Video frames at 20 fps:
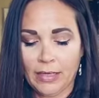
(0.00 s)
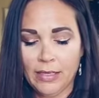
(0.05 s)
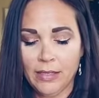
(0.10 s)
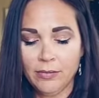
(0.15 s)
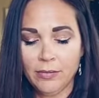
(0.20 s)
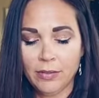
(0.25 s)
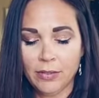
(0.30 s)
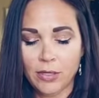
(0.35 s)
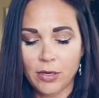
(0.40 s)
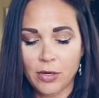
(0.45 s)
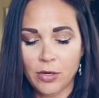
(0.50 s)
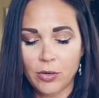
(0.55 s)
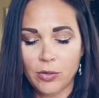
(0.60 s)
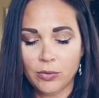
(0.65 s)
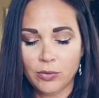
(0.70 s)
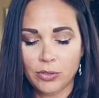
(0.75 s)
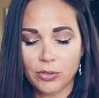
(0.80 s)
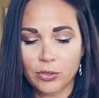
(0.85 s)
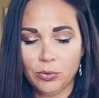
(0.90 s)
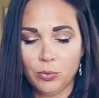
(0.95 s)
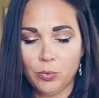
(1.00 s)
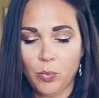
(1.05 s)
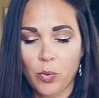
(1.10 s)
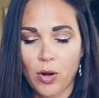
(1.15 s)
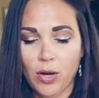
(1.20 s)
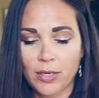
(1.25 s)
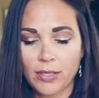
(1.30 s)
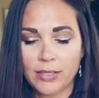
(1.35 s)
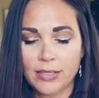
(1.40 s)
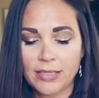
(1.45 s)
Even though you
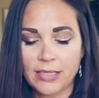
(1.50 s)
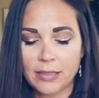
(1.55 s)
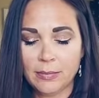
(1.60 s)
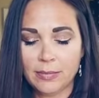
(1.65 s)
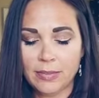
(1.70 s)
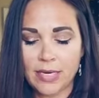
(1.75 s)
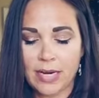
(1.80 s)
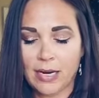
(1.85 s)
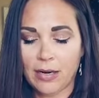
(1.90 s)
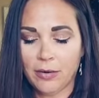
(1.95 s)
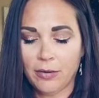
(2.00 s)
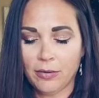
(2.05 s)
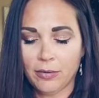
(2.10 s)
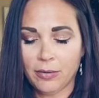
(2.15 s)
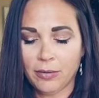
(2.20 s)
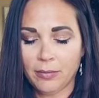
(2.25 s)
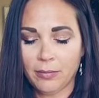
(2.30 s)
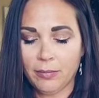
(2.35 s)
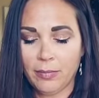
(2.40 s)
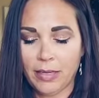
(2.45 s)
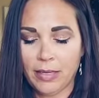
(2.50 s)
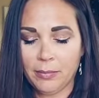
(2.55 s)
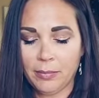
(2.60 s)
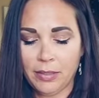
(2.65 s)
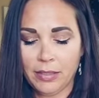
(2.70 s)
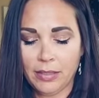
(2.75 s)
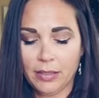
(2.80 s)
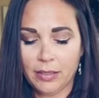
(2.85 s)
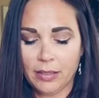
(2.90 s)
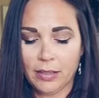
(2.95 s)
want deep down
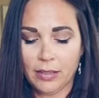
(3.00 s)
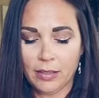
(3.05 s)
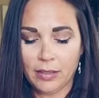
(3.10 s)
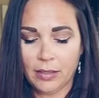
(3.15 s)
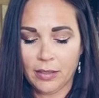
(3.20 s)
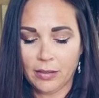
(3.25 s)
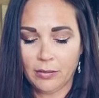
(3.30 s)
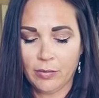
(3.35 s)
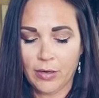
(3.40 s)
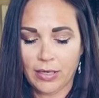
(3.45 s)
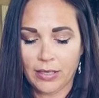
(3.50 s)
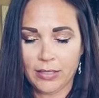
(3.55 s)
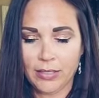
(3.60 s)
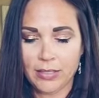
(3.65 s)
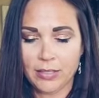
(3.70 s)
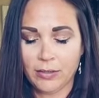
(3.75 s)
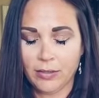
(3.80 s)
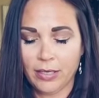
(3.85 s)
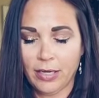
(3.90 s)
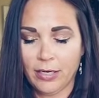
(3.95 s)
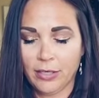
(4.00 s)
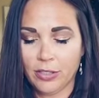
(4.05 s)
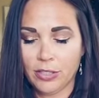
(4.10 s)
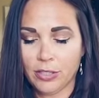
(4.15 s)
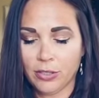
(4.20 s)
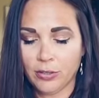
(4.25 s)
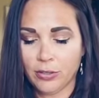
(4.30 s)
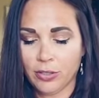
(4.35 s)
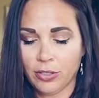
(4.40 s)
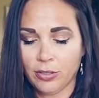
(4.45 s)
maybe uh,
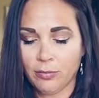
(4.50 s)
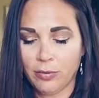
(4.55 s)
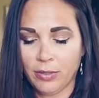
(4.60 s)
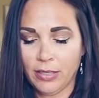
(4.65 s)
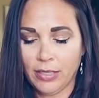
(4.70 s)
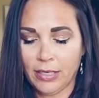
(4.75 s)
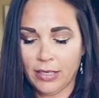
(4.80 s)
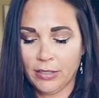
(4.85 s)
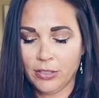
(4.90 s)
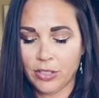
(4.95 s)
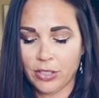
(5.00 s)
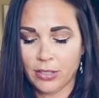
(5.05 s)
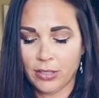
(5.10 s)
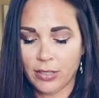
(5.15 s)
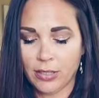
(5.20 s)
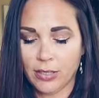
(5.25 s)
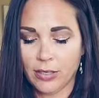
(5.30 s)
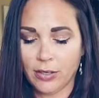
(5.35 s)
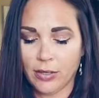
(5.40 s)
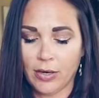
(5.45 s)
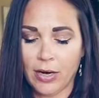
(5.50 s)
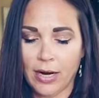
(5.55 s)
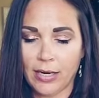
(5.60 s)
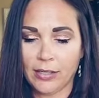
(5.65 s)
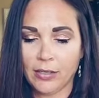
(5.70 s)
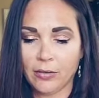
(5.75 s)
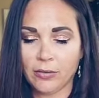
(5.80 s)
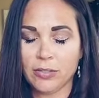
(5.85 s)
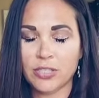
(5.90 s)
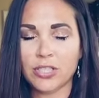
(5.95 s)
reconciliation or communication here,
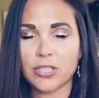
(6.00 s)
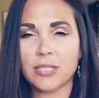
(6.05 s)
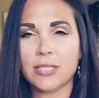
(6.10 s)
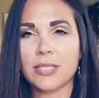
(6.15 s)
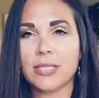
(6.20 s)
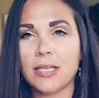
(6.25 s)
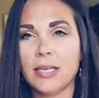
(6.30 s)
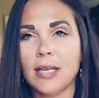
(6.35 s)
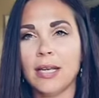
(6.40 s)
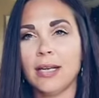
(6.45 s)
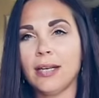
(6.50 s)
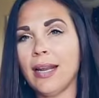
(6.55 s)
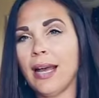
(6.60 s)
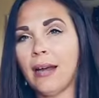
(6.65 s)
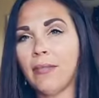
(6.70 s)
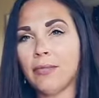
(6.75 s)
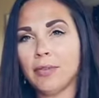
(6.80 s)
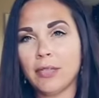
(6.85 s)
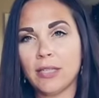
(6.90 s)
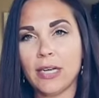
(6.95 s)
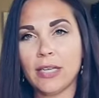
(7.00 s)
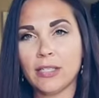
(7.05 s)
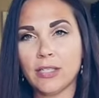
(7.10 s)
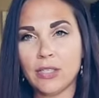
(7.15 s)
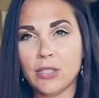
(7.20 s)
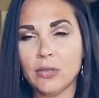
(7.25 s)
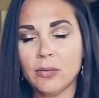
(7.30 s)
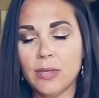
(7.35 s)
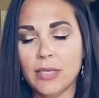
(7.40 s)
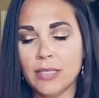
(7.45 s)
I don't just see, not for the
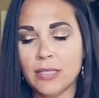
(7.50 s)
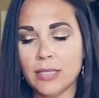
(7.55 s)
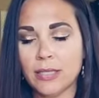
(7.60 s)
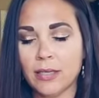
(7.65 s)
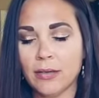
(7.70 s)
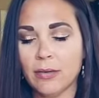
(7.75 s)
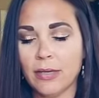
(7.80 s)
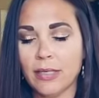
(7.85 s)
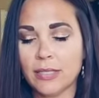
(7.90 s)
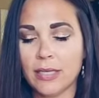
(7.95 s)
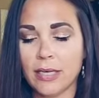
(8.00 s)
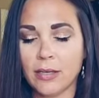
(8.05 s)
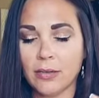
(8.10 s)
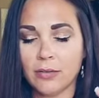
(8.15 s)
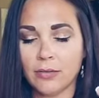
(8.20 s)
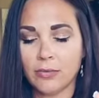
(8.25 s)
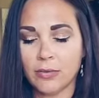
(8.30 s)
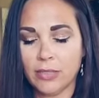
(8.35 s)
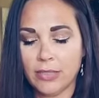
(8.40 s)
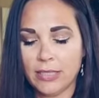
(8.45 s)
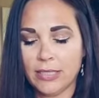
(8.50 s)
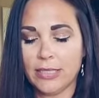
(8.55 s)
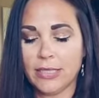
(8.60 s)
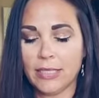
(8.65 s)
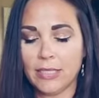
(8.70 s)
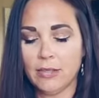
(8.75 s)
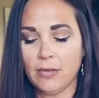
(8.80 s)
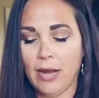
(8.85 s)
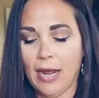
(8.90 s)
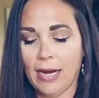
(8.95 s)
next two weeks anyways, I don't really
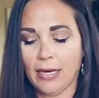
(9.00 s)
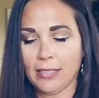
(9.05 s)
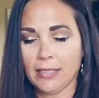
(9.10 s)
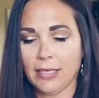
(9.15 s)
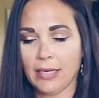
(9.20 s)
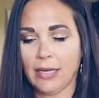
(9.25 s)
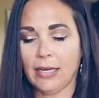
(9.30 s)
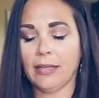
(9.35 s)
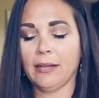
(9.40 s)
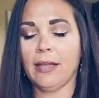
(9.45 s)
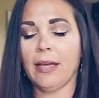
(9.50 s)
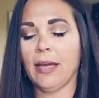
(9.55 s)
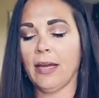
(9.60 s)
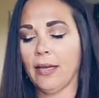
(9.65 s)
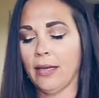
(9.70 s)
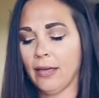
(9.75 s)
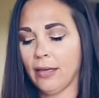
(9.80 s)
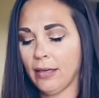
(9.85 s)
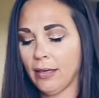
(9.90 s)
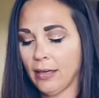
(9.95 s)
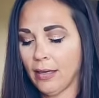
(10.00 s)
see you acting on that.